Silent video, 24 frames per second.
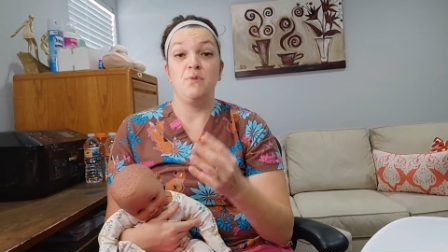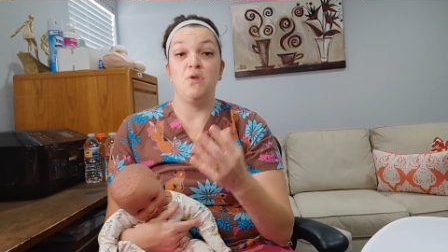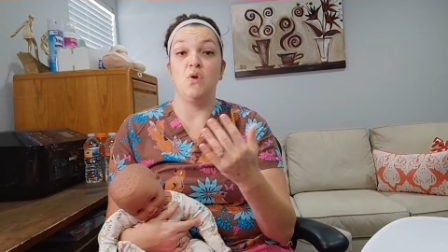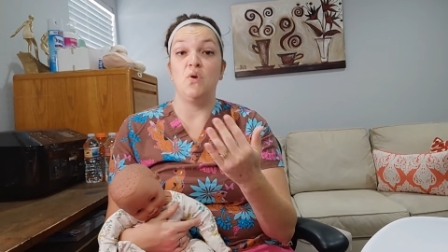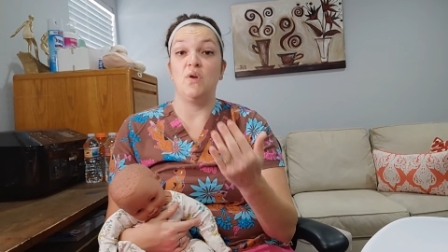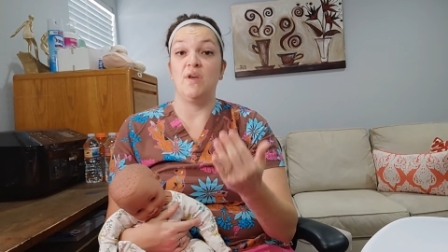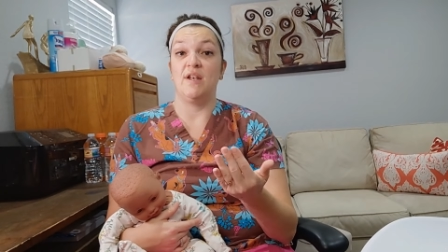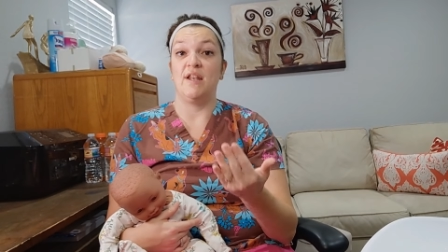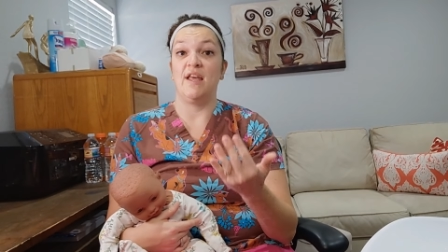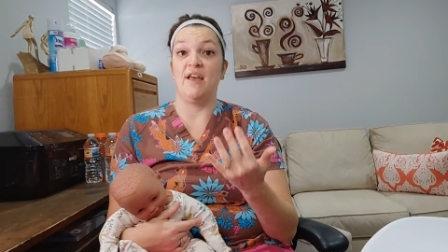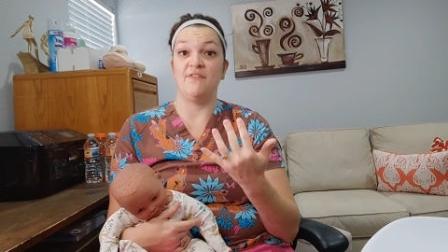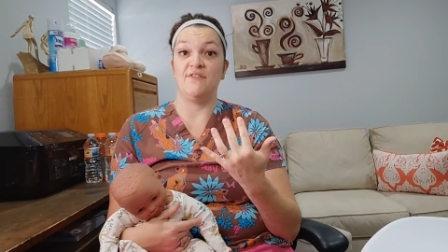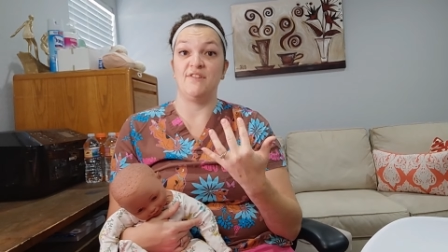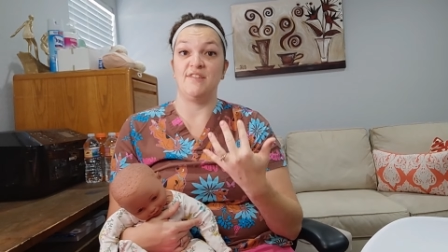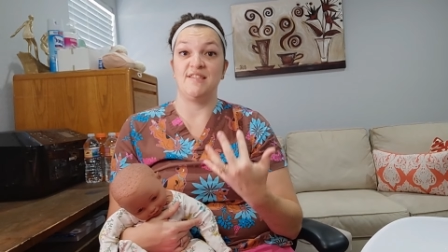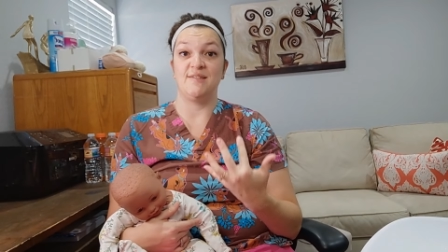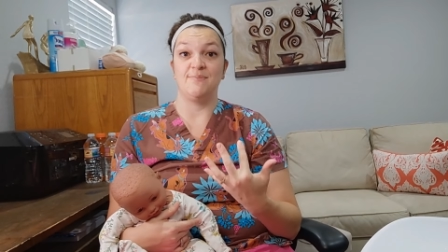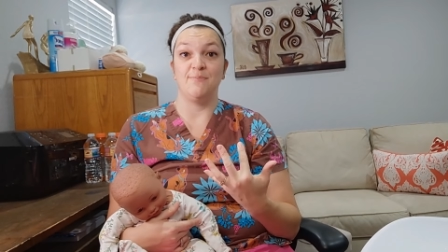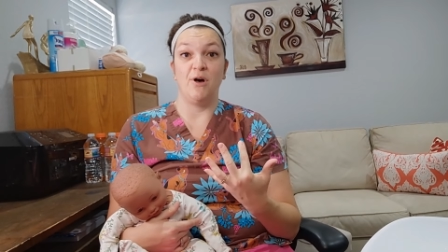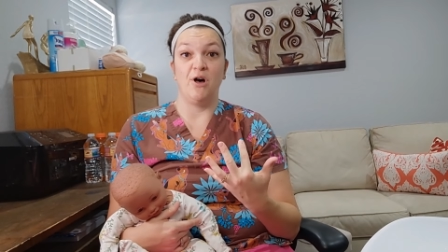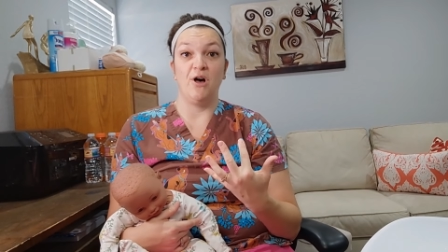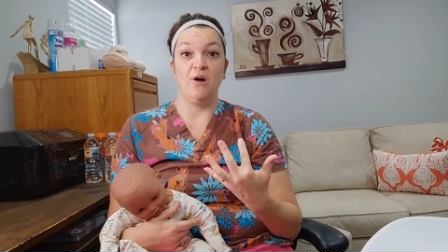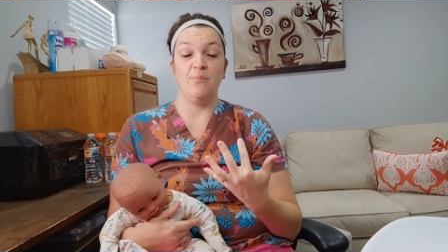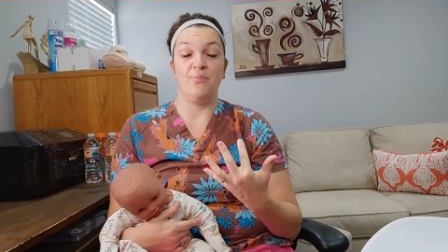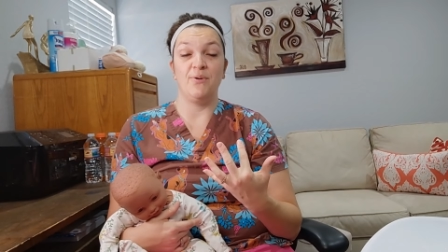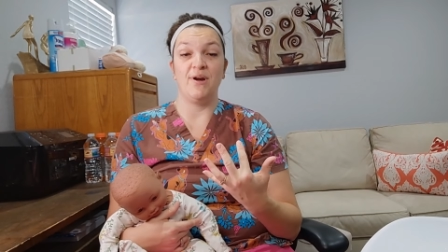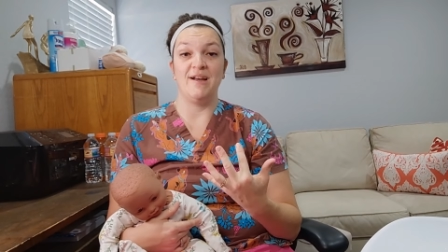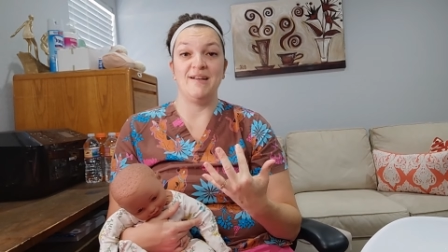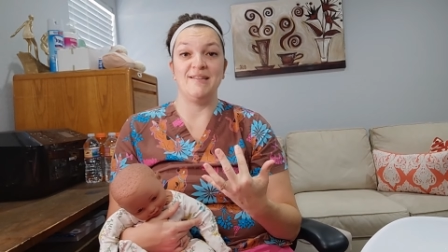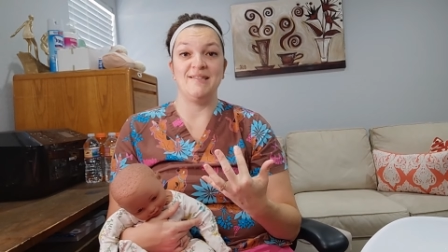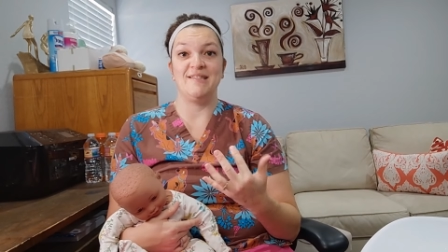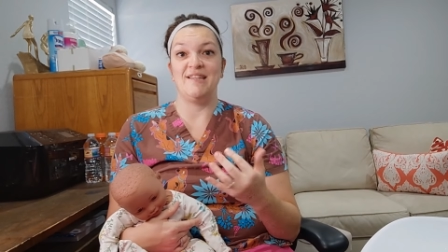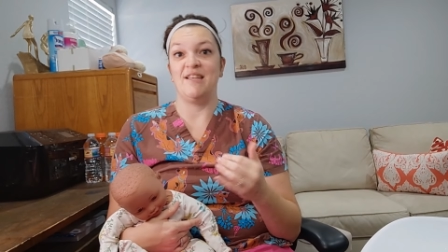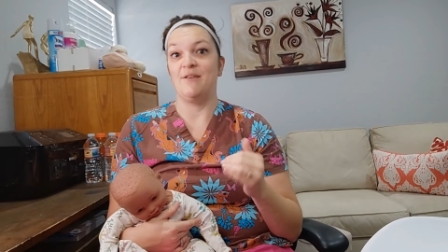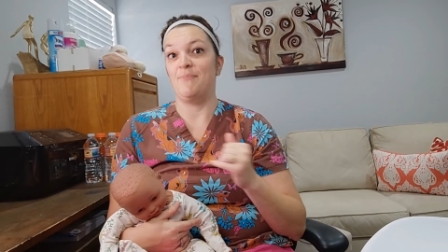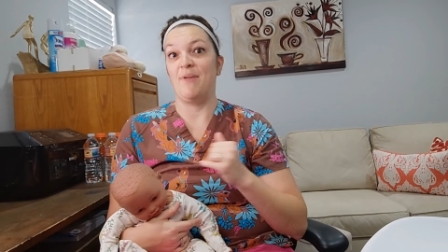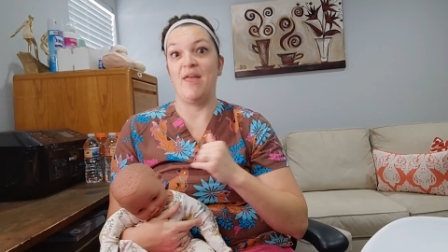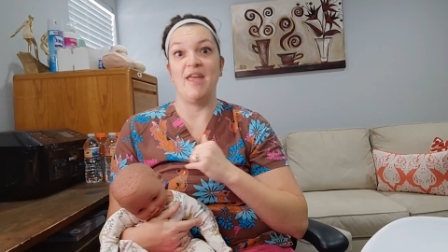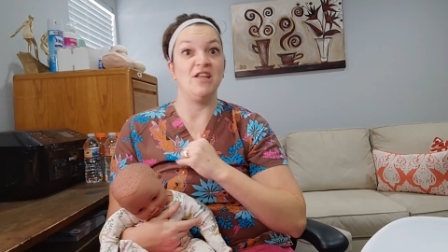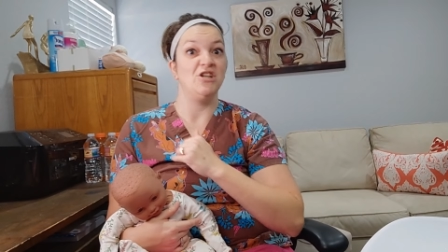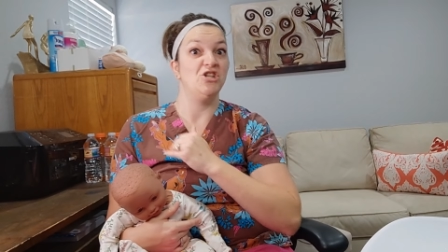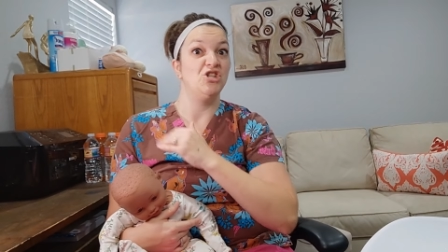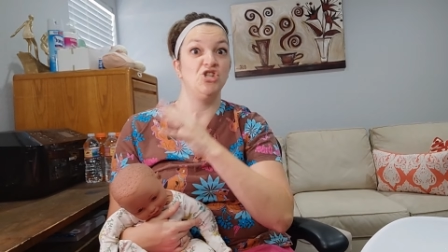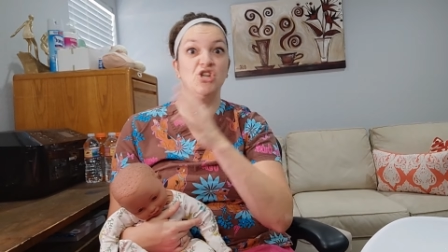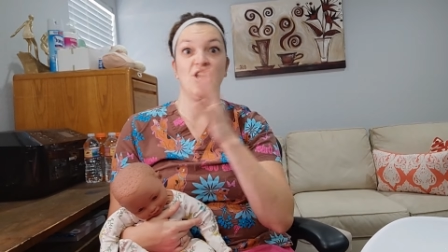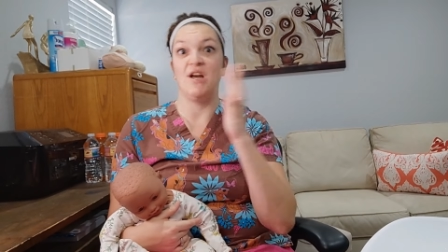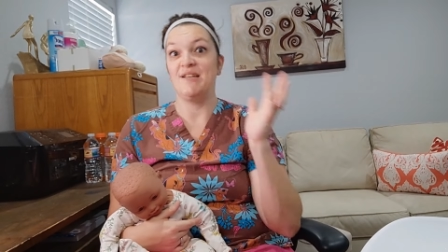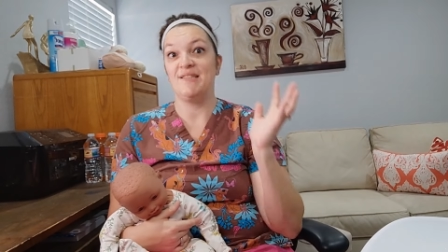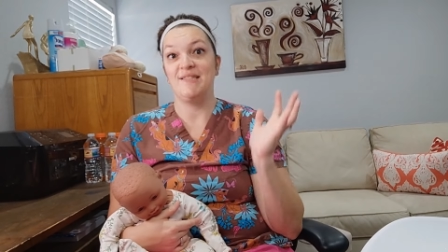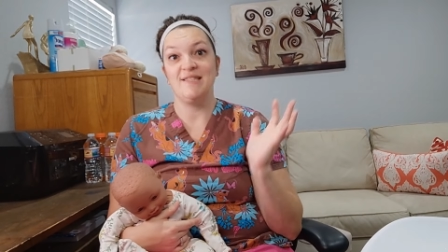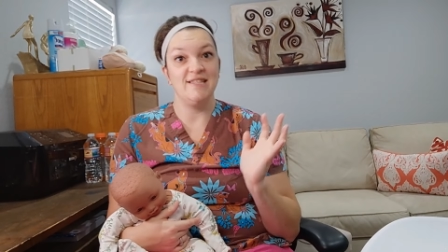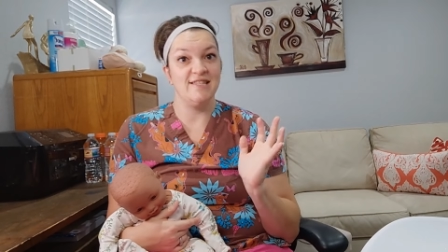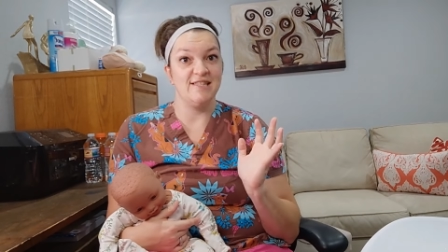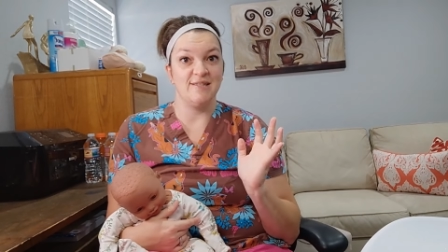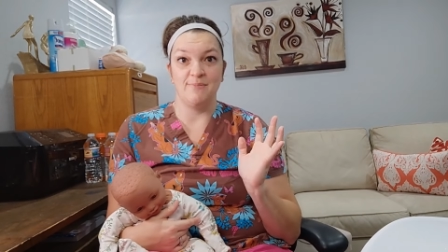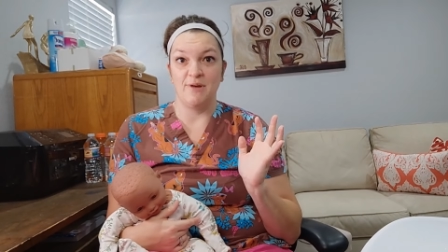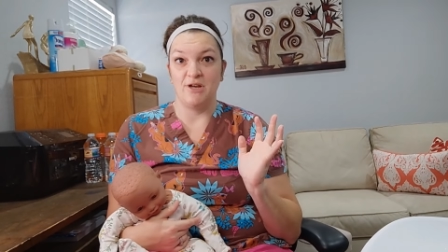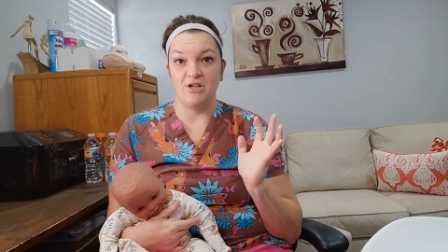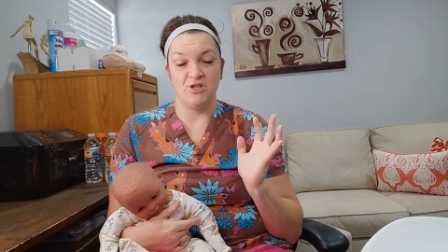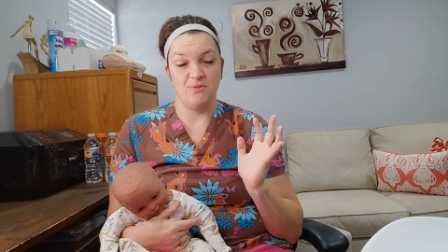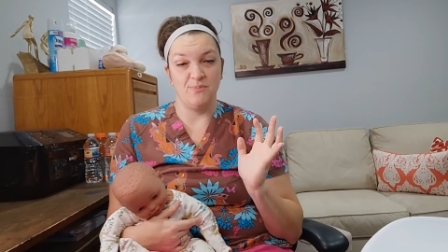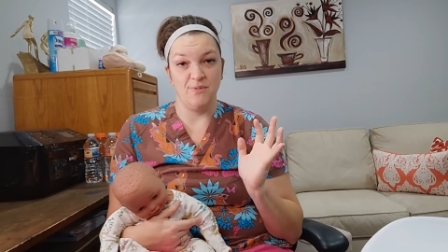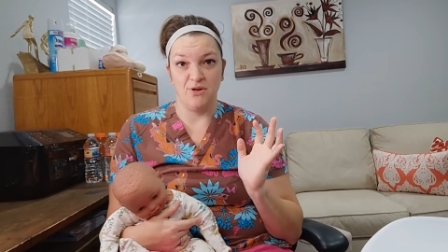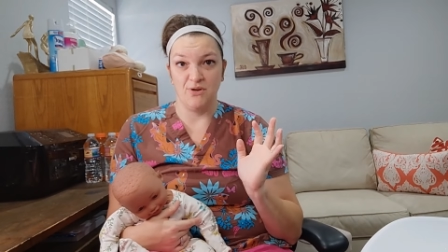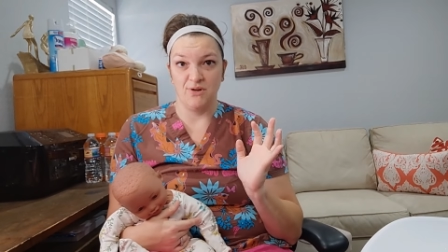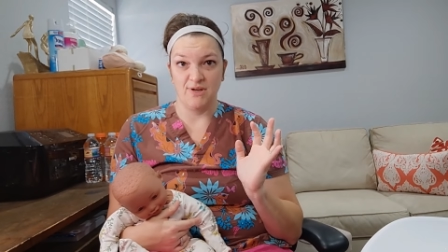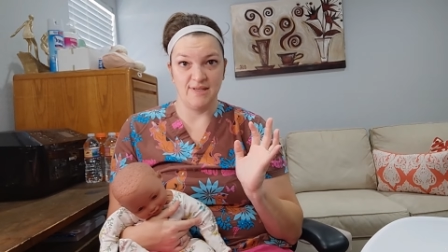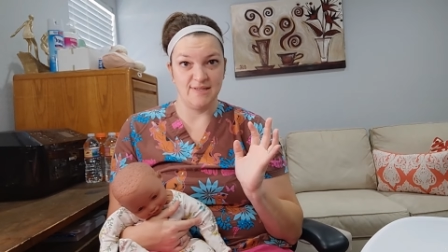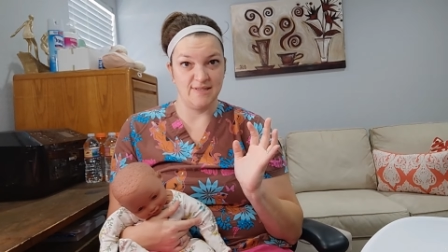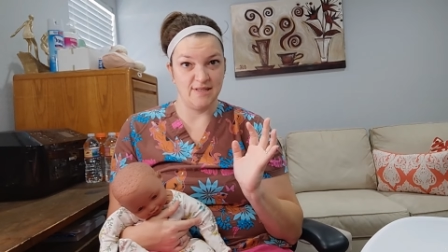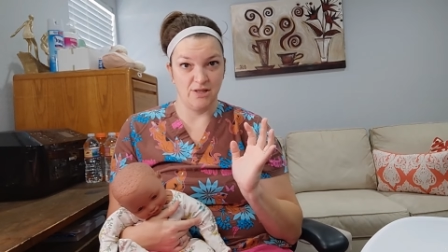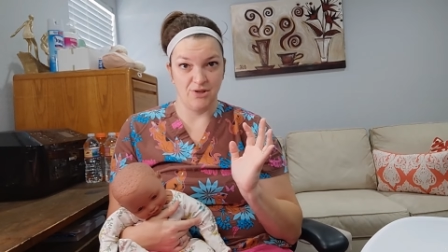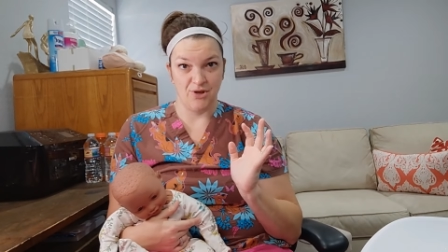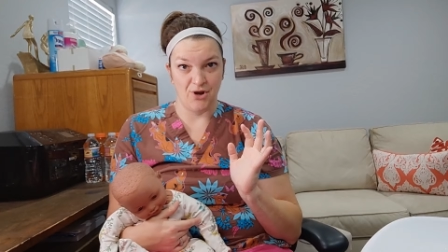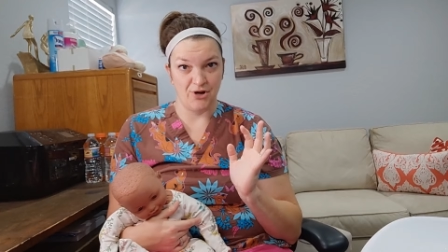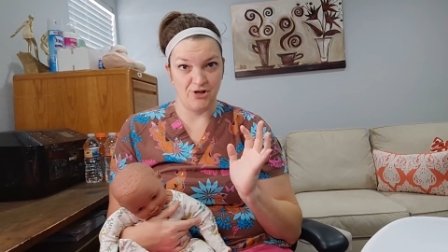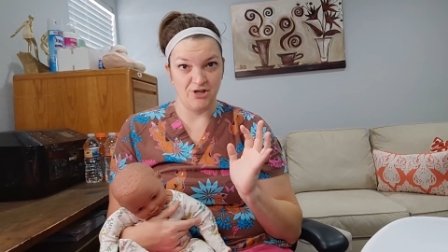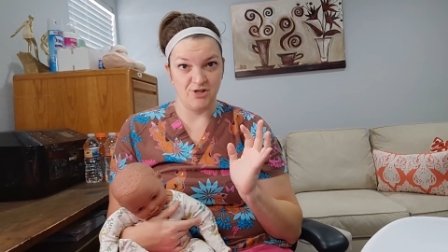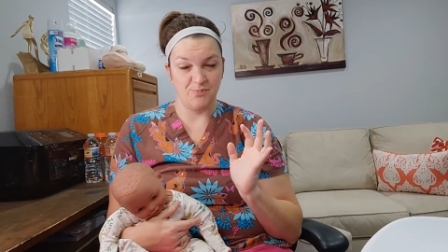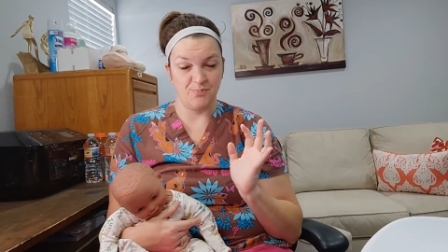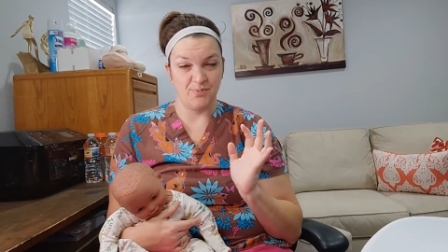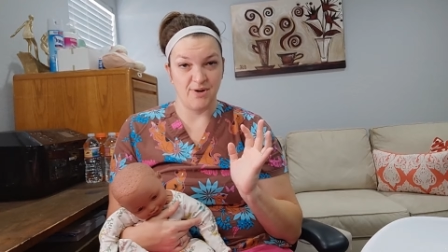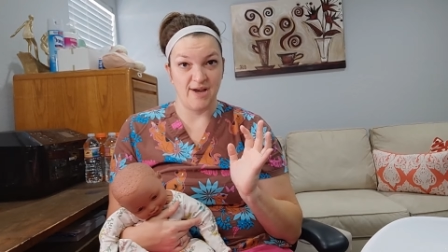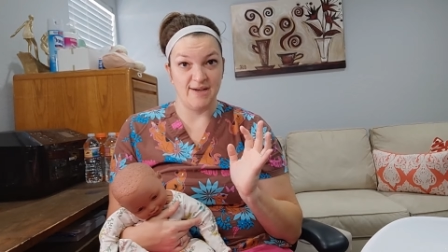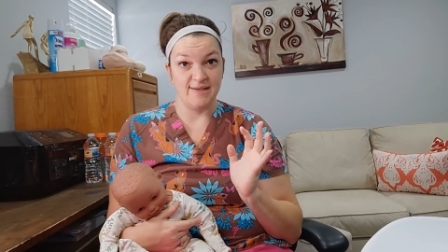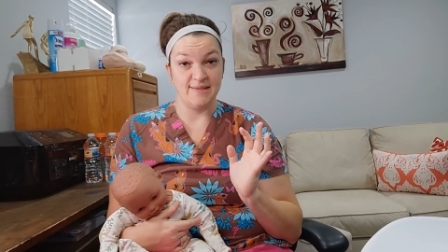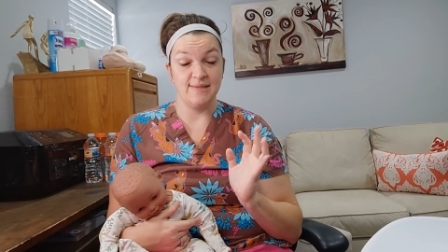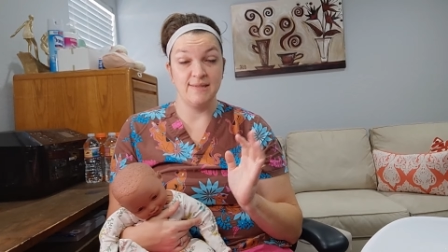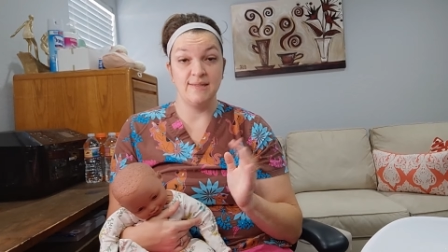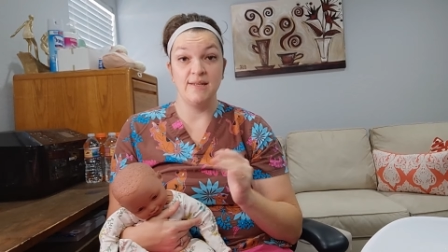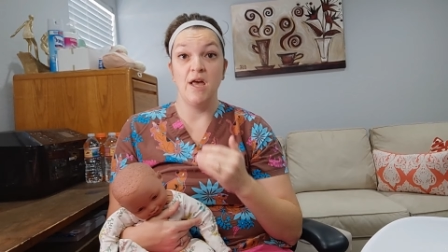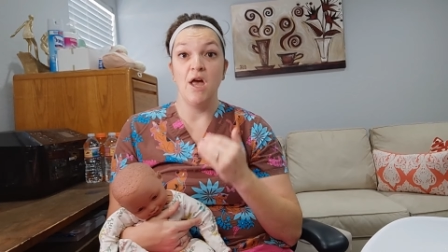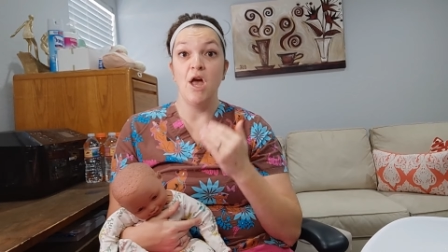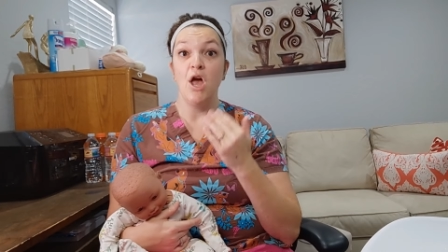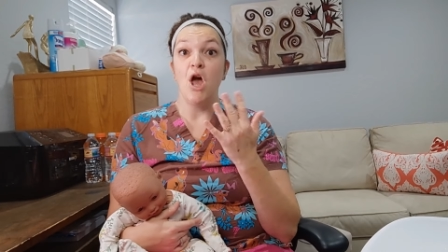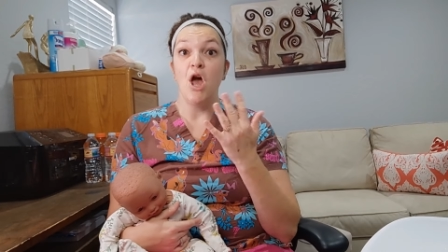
You can have a small breast and make just as much milk as a large breast.